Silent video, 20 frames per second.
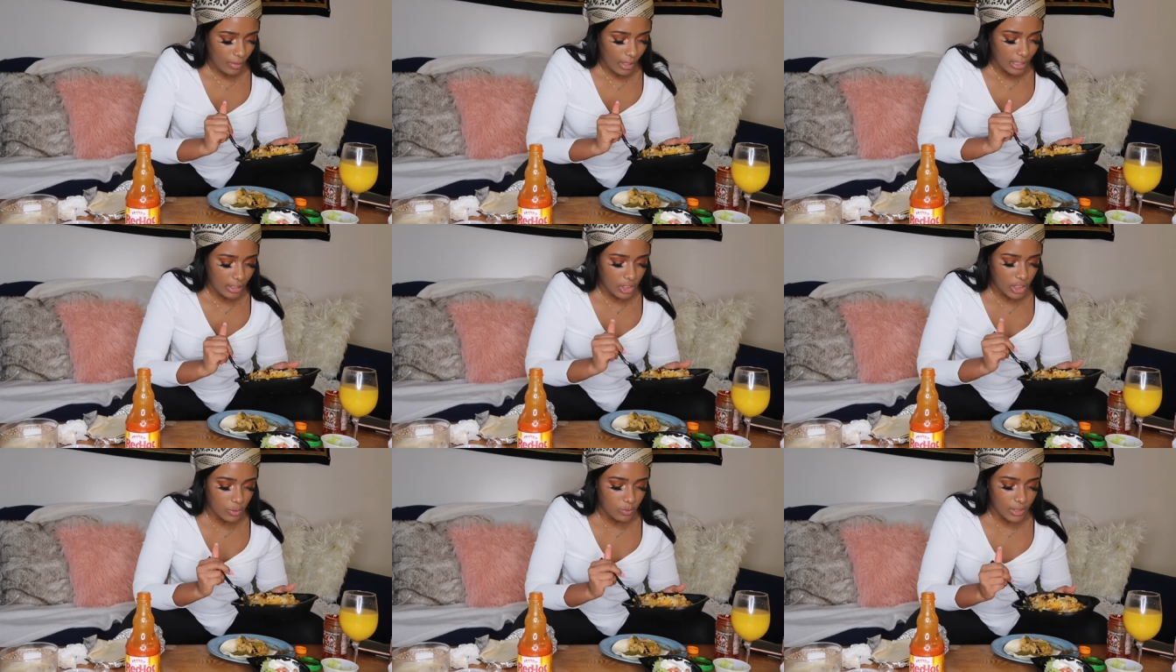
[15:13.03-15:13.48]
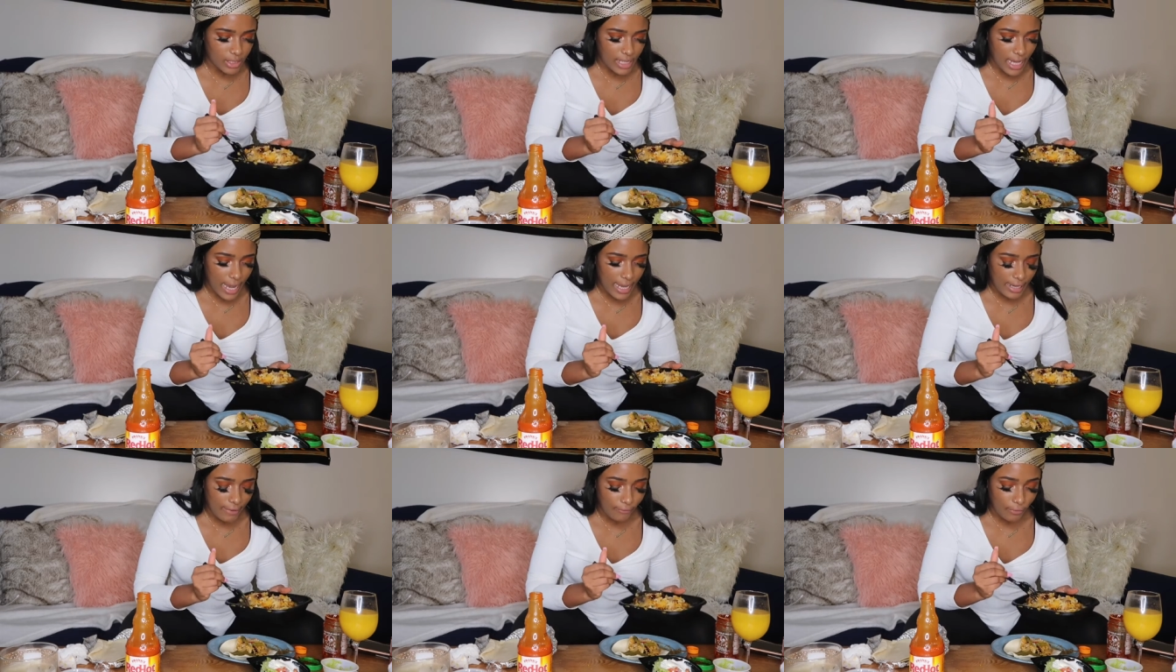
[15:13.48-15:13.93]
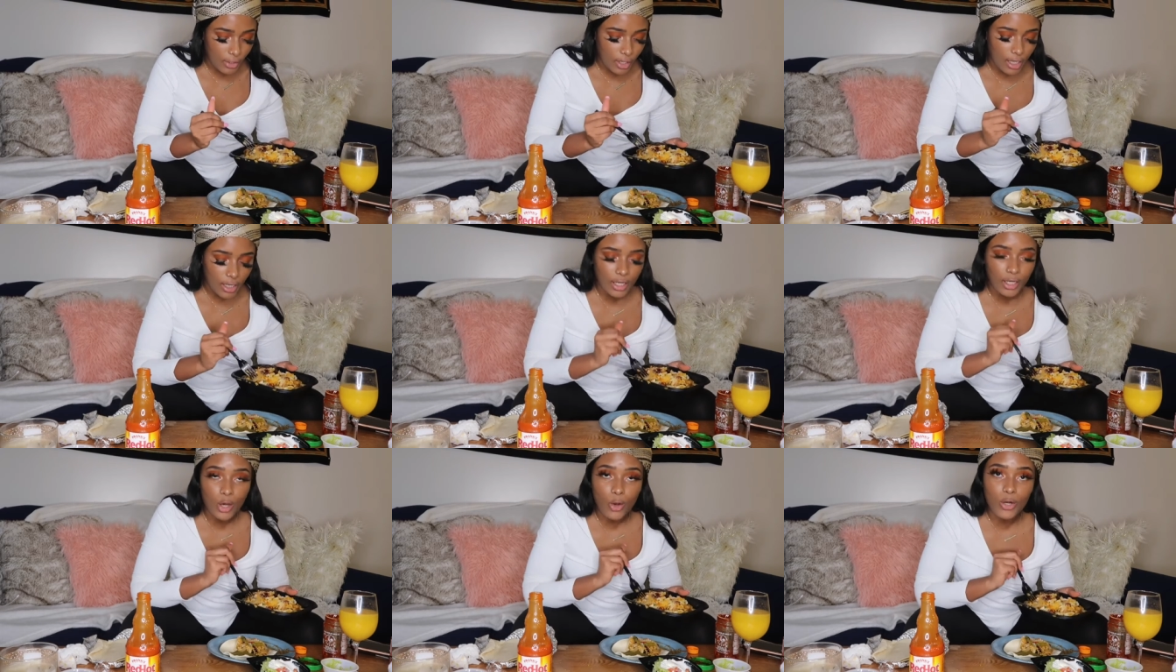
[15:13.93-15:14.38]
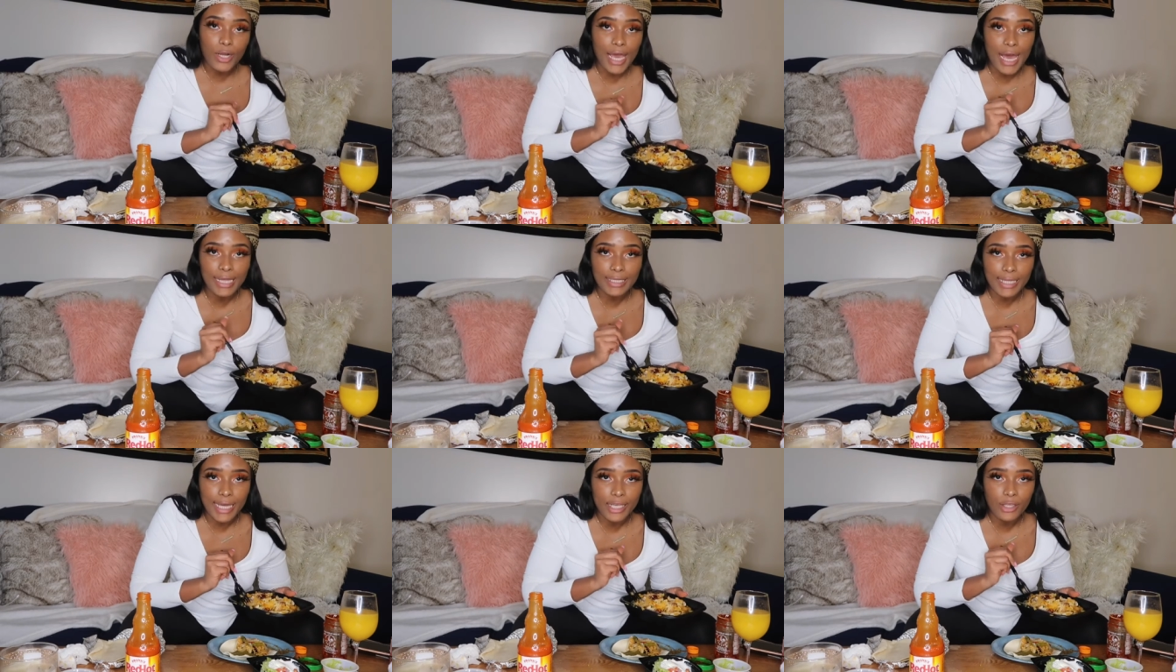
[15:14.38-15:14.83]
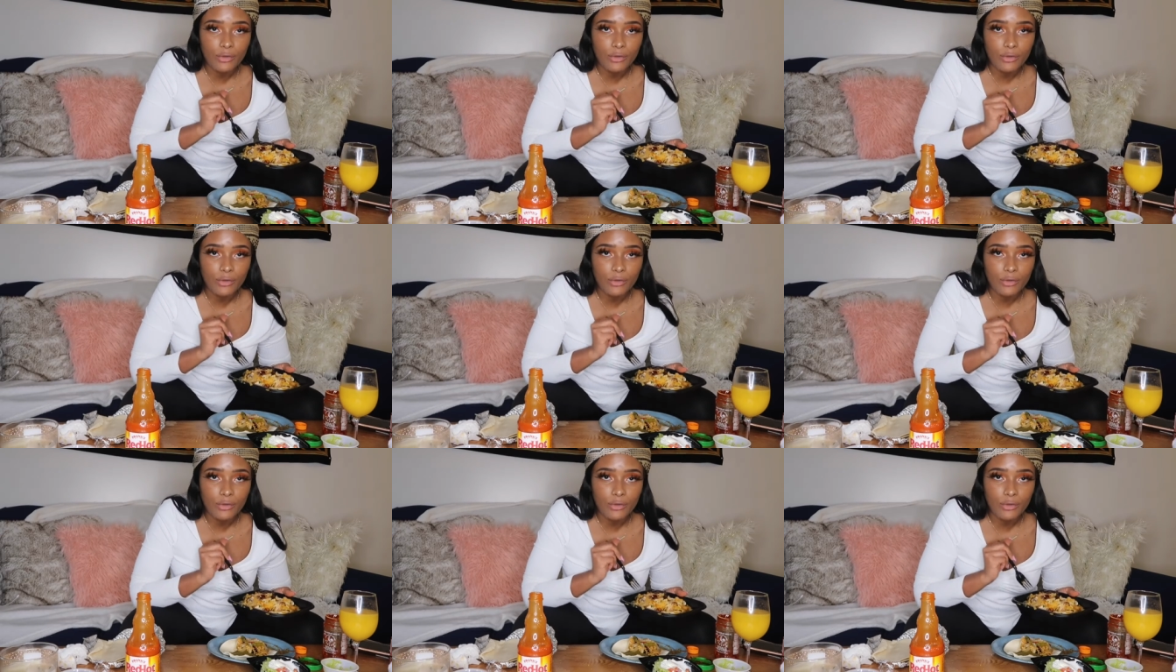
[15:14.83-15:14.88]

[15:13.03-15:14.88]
And she was like, if you're gonna go to LA,